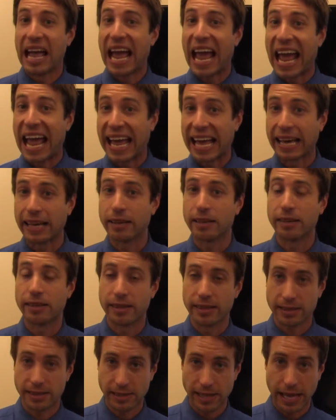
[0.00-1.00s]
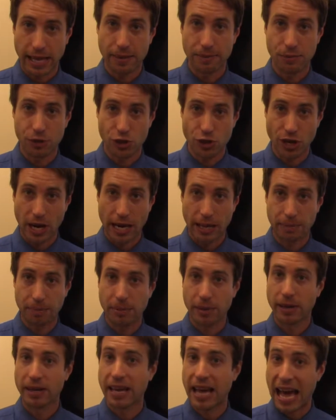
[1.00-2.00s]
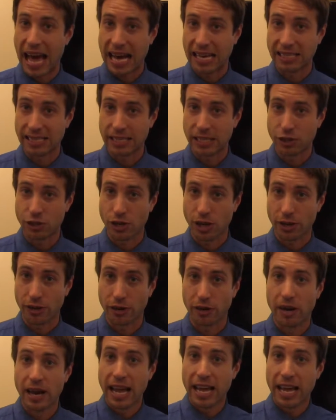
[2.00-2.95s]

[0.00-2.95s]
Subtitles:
and the same shape as each other.